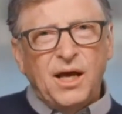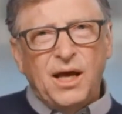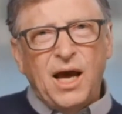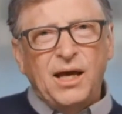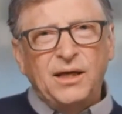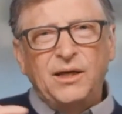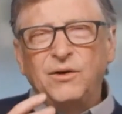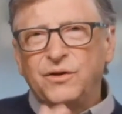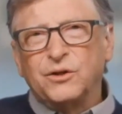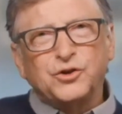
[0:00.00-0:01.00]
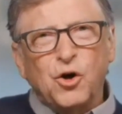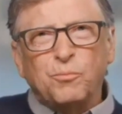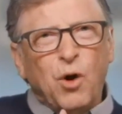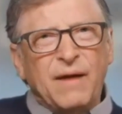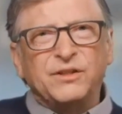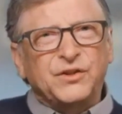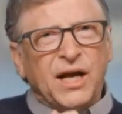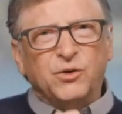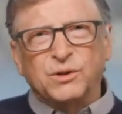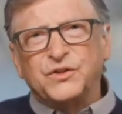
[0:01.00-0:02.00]
there's no private
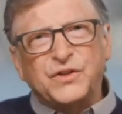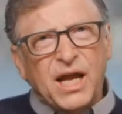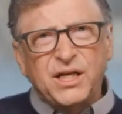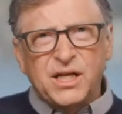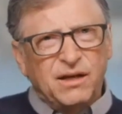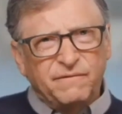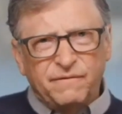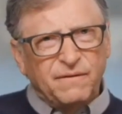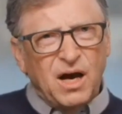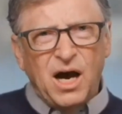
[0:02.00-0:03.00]
sector incentive